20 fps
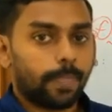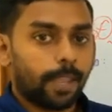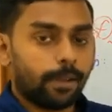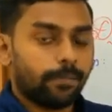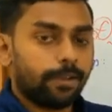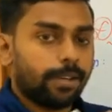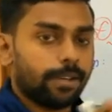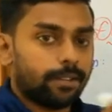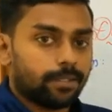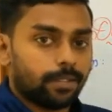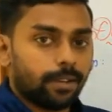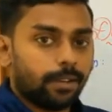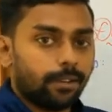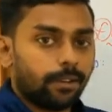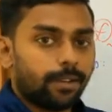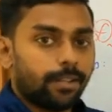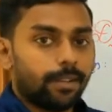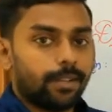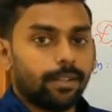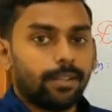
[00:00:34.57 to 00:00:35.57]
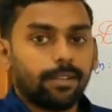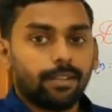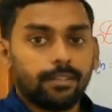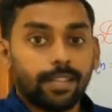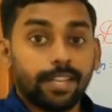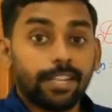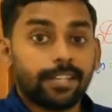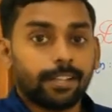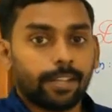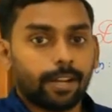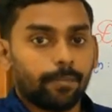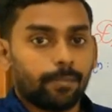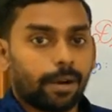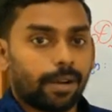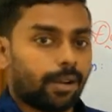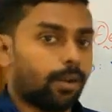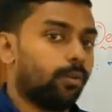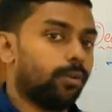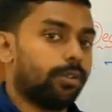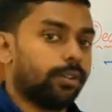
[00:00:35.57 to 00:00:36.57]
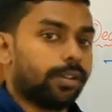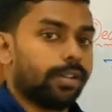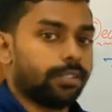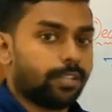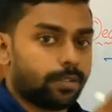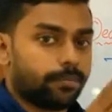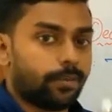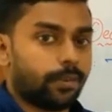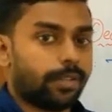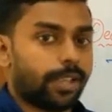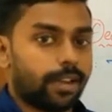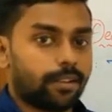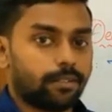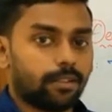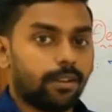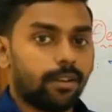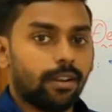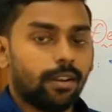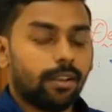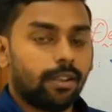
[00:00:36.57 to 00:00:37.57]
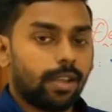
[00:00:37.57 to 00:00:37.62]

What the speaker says: and we consider the integral part out, okay, just for the answer.